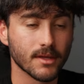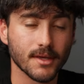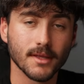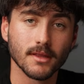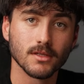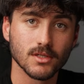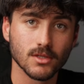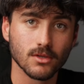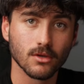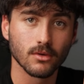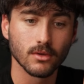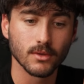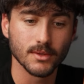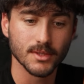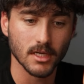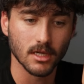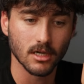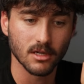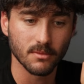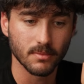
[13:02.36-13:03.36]
think this dude
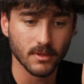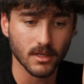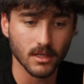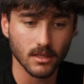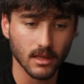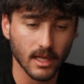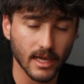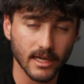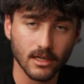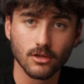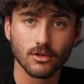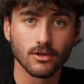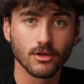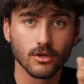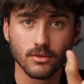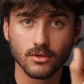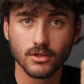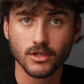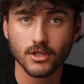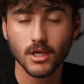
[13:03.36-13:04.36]
is gonna be like
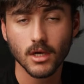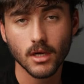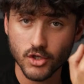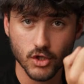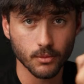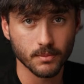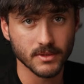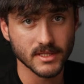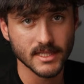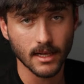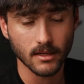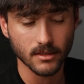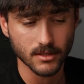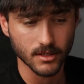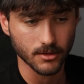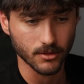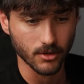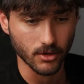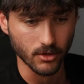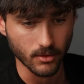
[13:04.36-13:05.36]
huge. Super
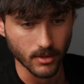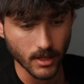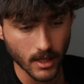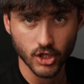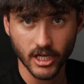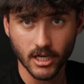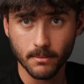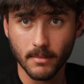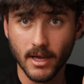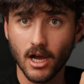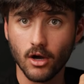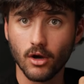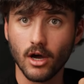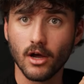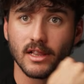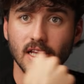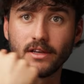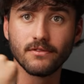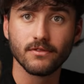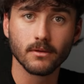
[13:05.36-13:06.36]
talented dude. Check him out.
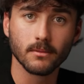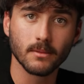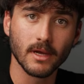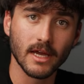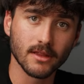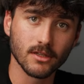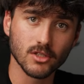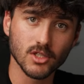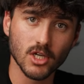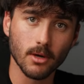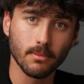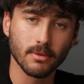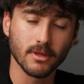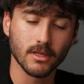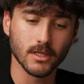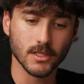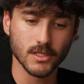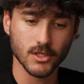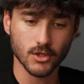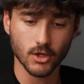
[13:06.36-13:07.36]
I'll leave him at the top of
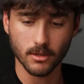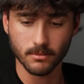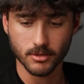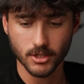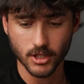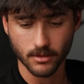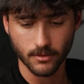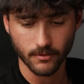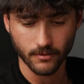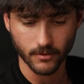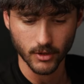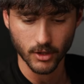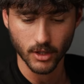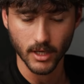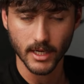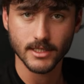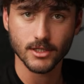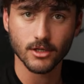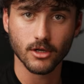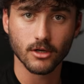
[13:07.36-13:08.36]
the description for you
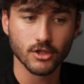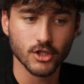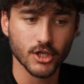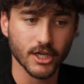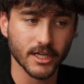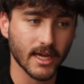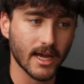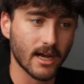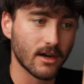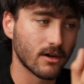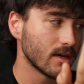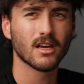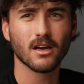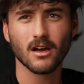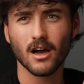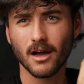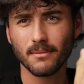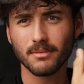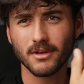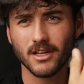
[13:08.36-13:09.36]
guys to go check out. Yeah,
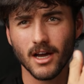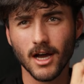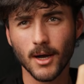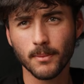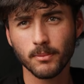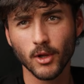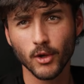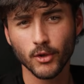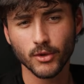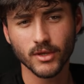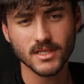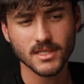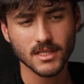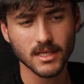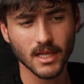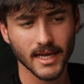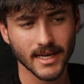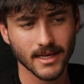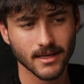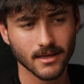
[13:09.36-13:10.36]
I'm gonna upload this
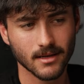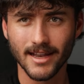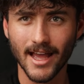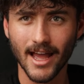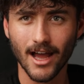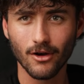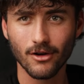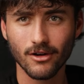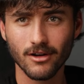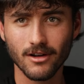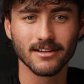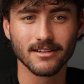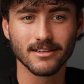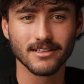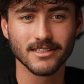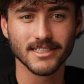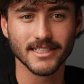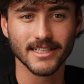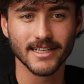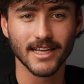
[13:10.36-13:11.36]
like now. I'm
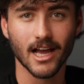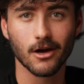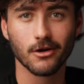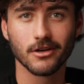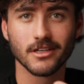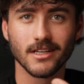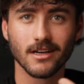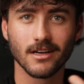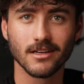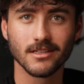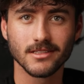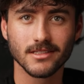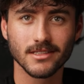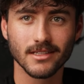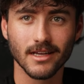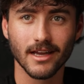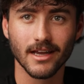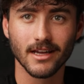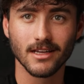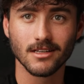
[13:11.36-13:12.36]
gonna see how it does
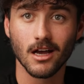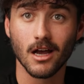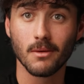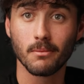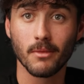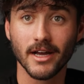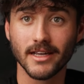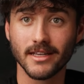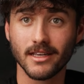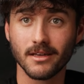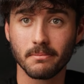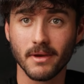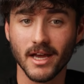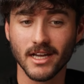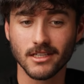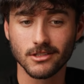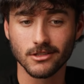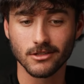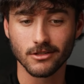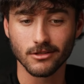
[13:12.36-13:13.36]
and I might get
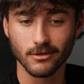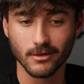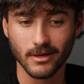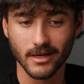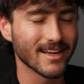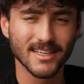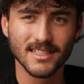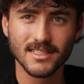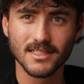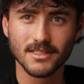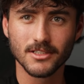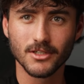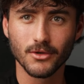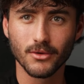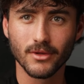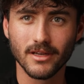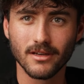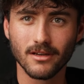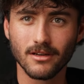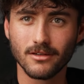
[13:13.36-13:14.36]
back to you. I guess until
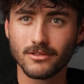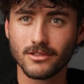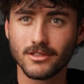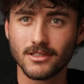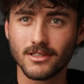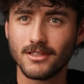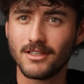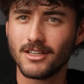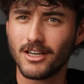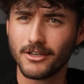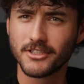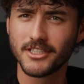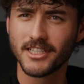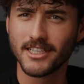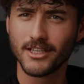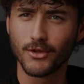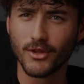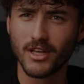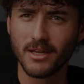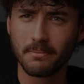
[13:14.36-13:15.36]
then, I'll see
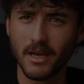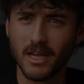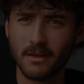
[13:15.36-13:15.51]
you then